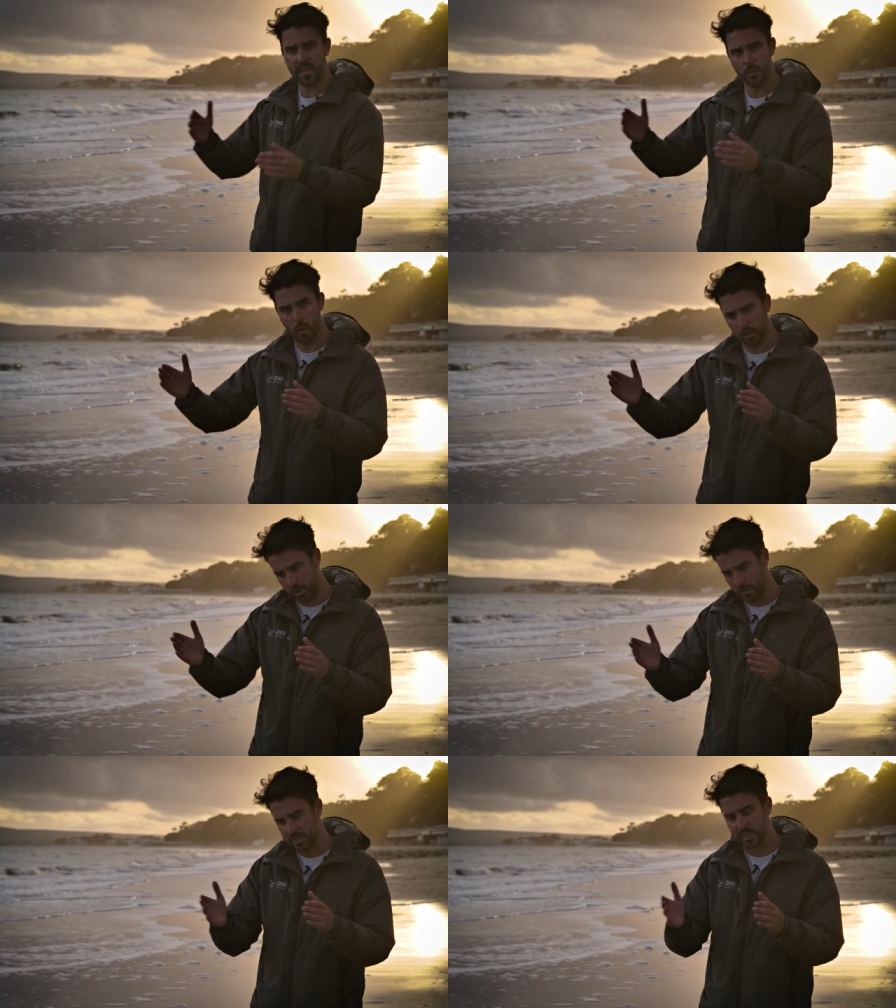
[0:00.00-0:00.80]
and then one will
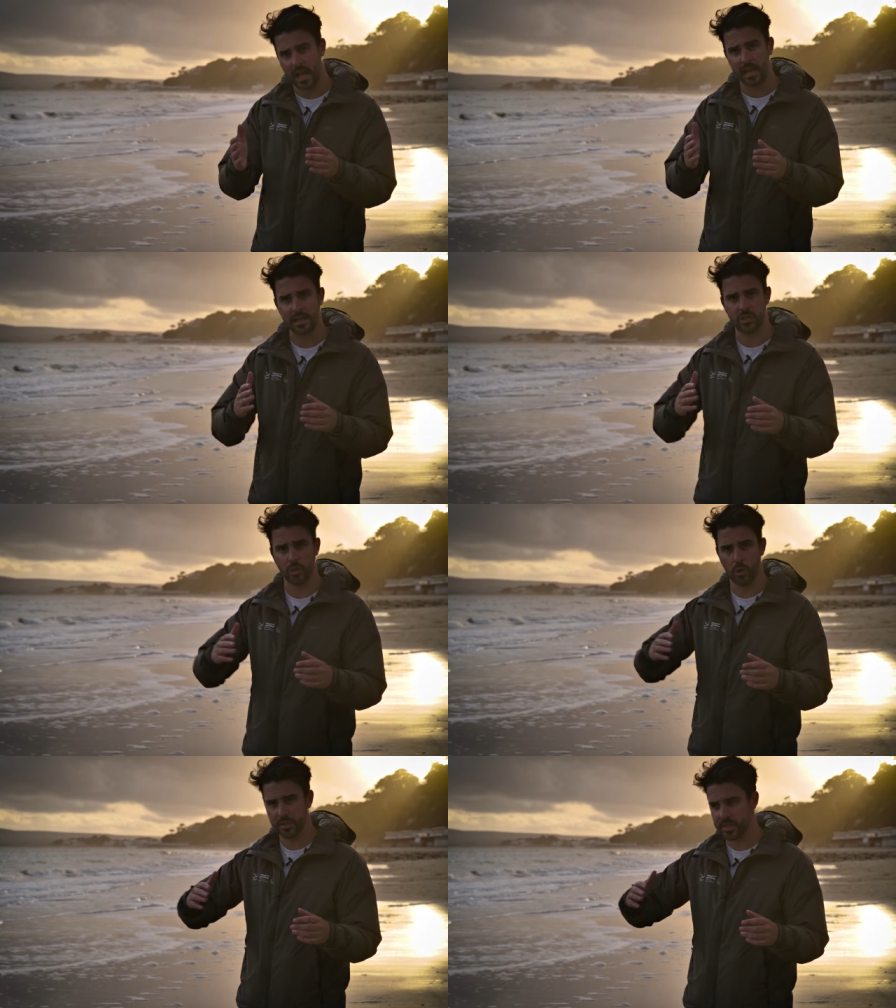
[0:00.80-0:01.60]
come slightly
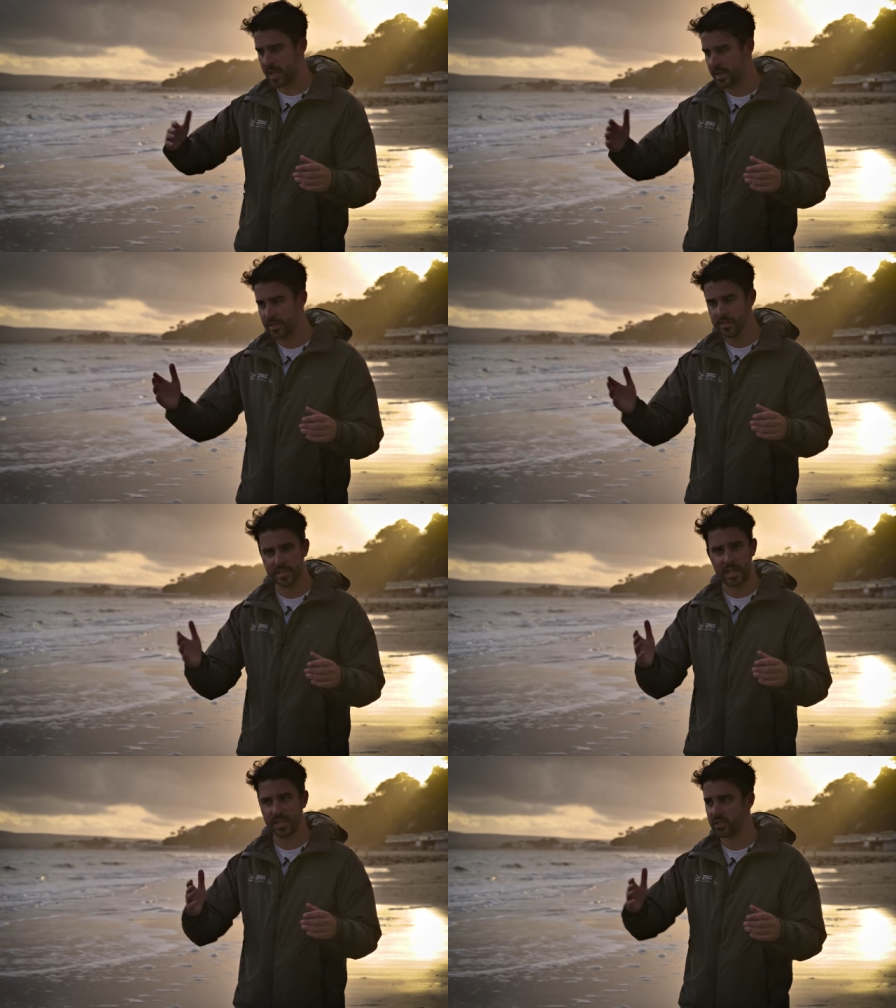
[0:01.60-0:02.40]
shorter,
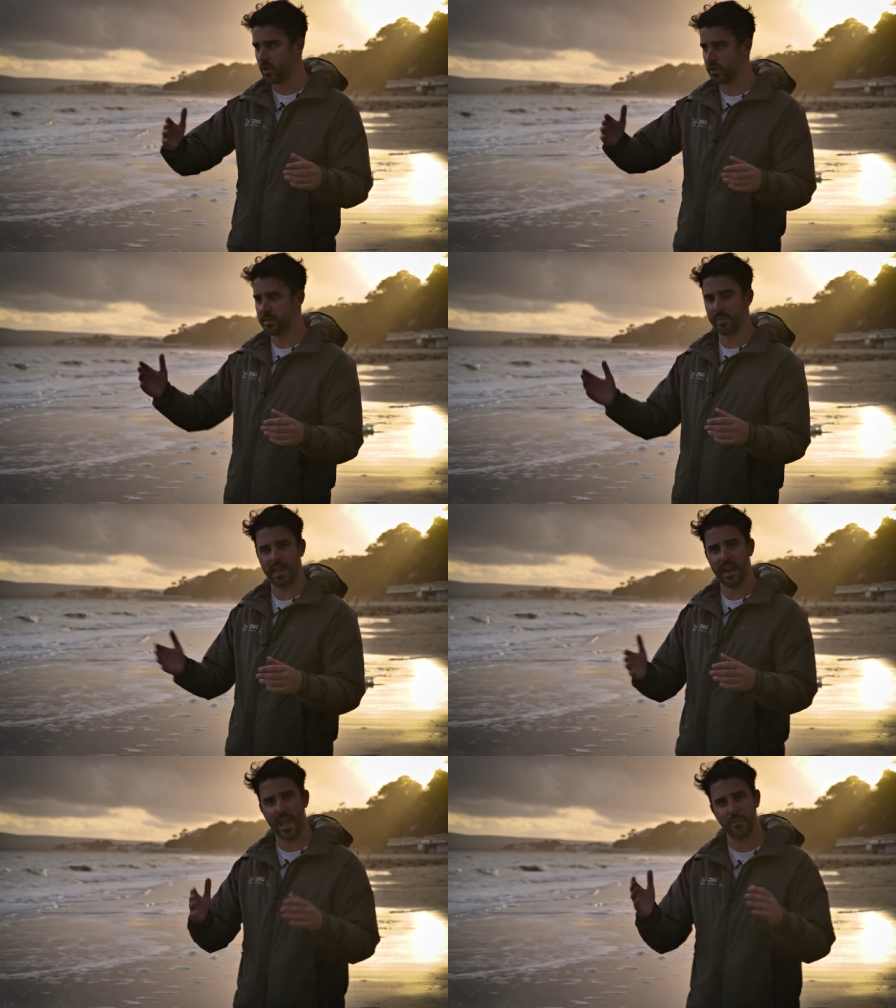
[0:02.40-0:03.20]
slightly shorter, but
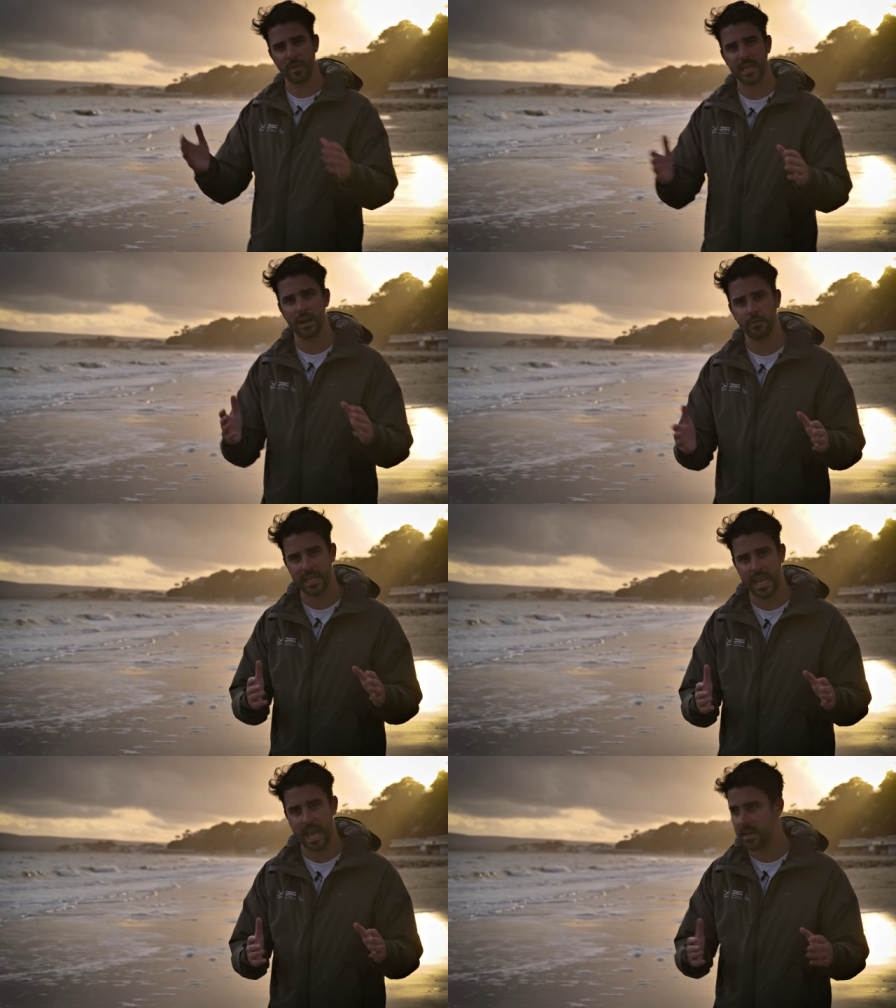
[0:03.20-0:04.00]
then every now and
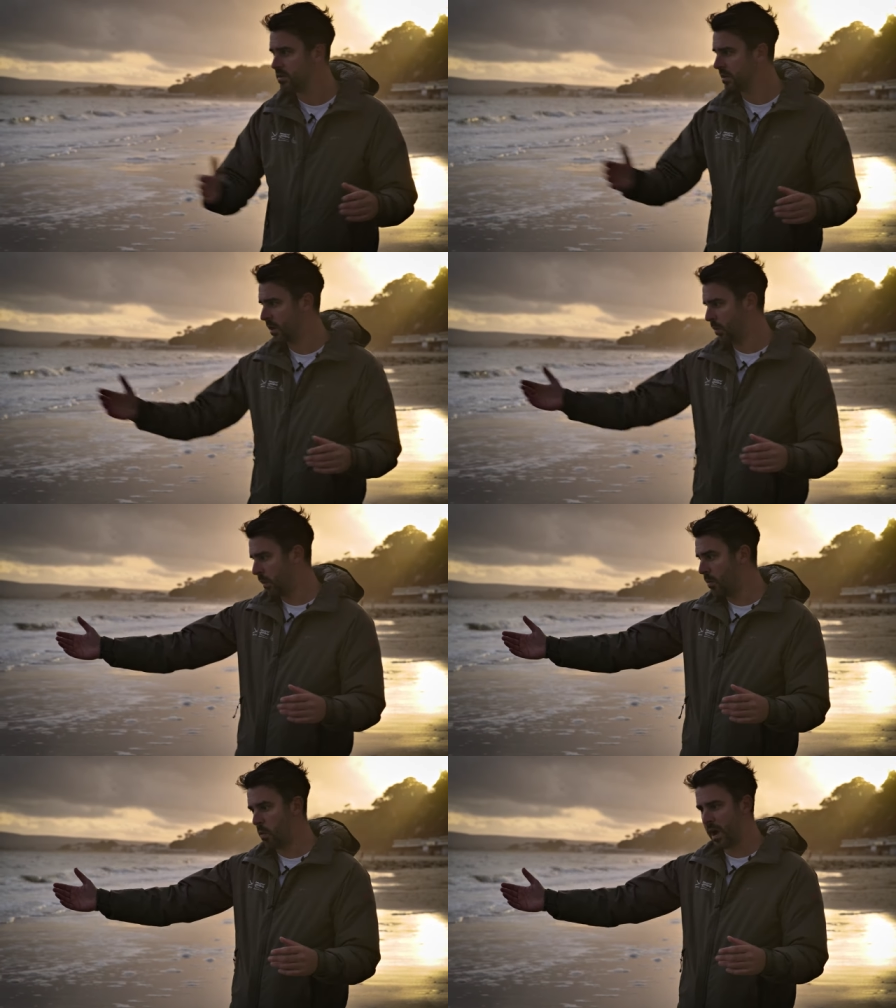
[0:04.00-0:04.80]
again,
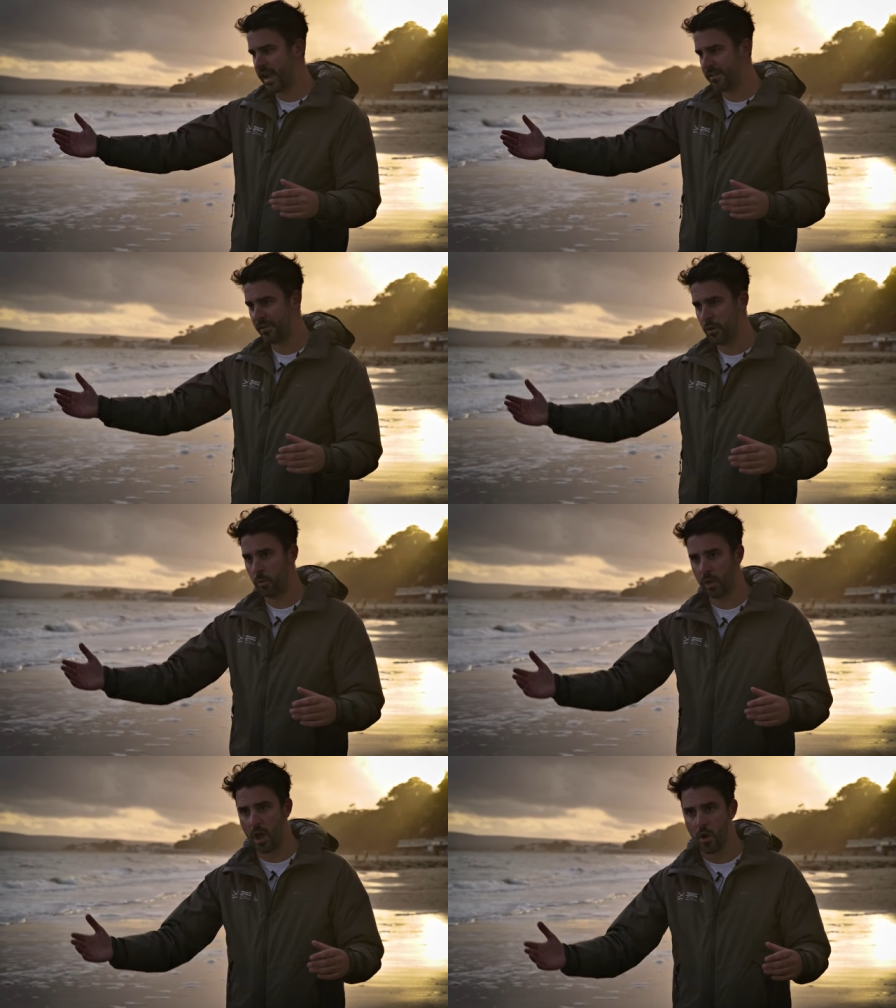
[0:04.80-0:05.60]
one wave
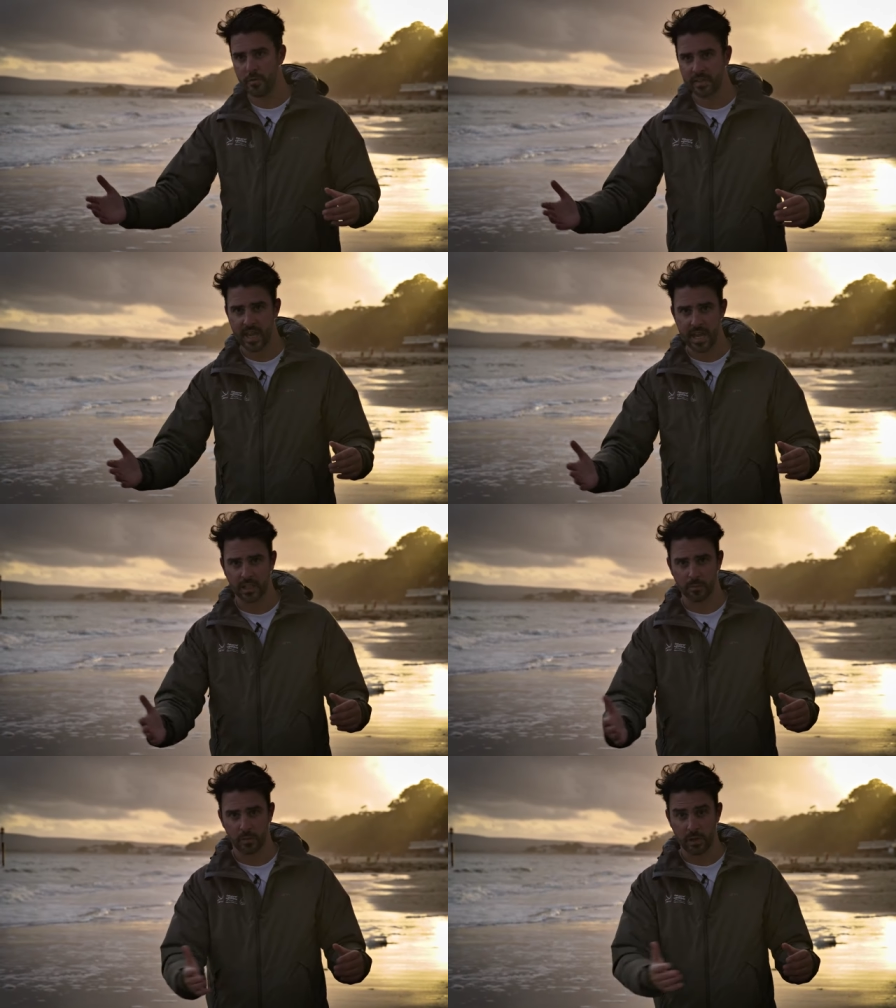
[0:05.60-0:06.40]
will
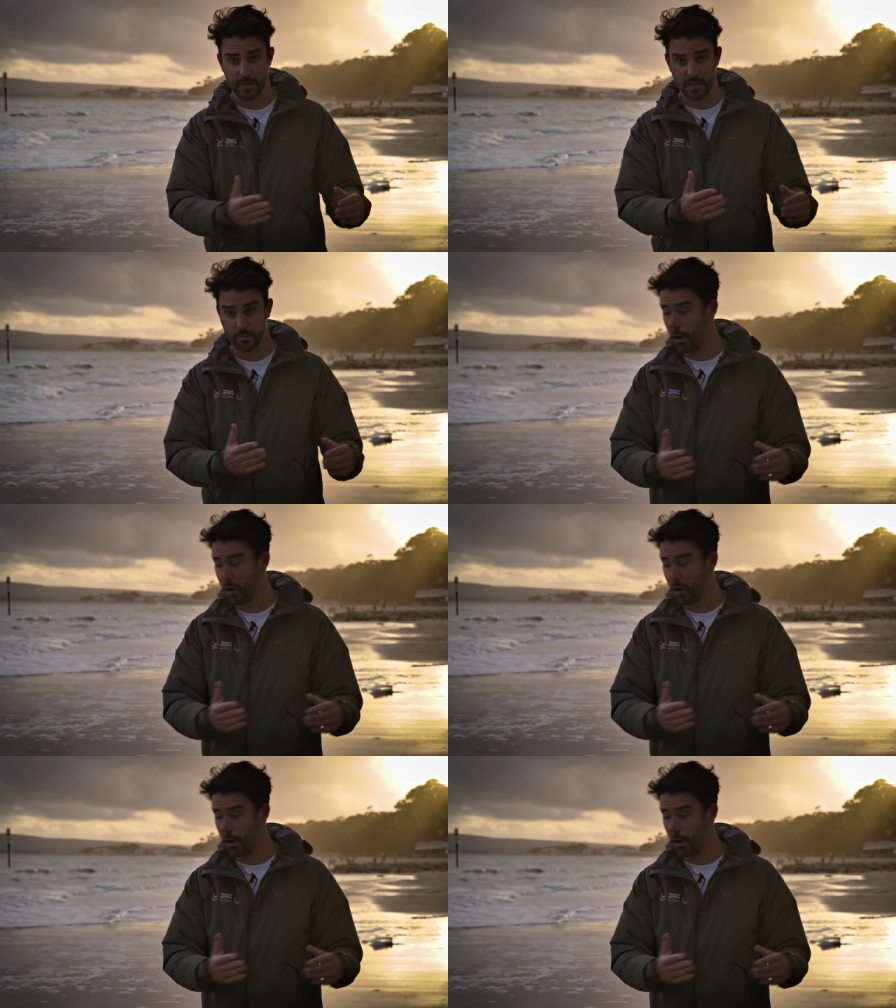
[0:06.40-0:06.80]
overtake the previous